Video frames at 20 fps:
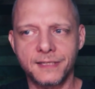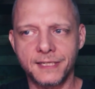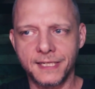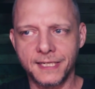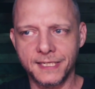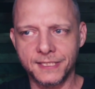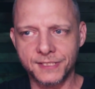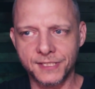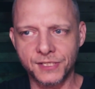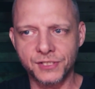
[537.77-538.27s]

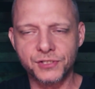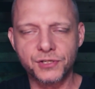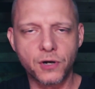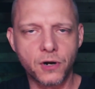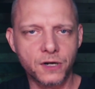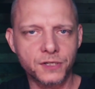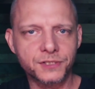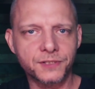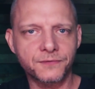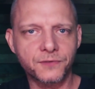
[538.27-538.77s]
is in
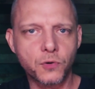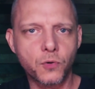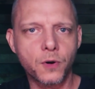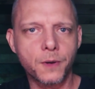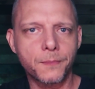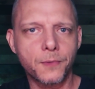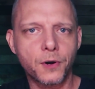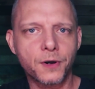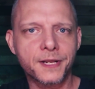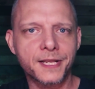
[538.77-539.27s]
charge of
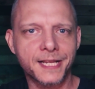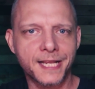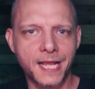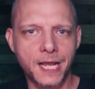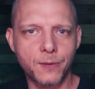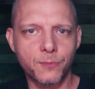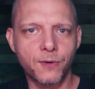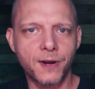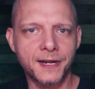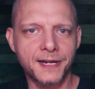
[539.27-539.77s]

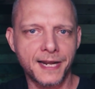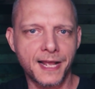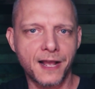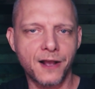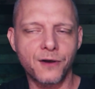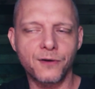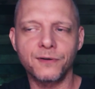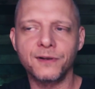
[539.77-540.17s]
CoinMarketCap right now